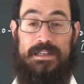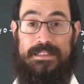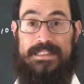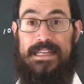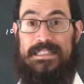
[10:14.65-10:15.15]

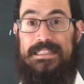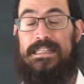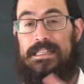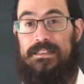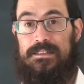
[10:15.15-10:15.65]

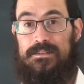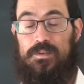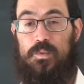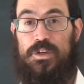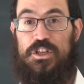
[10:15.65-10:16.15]
16,
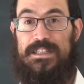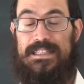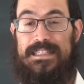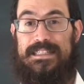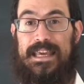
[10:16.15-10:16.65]
which
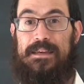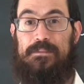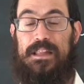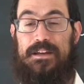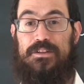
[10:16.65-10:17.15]
is the
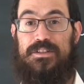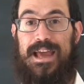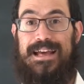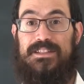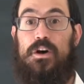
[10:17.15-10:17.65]
same letters
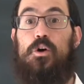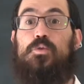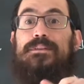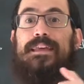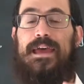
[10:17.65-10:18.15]
as
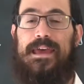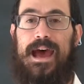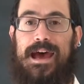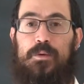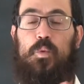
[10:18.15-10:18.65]

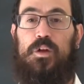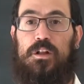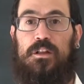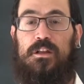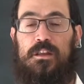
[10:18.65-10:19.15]
odeh, I
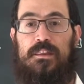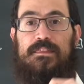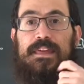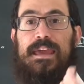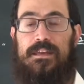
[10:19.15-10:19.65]
will
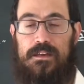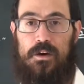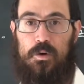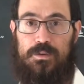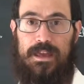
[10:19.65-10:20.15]
thank,
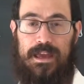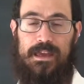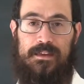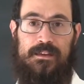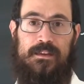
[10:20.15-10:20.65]

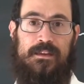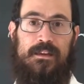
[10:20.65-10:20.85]
odeh,